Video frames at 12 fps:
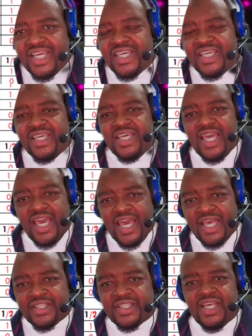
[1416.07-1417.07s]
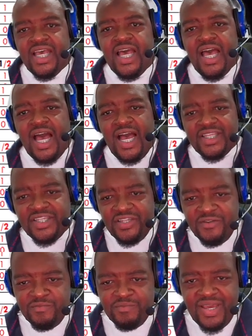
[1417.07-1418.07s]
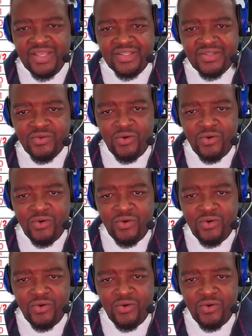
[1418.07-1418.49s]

He has achievements,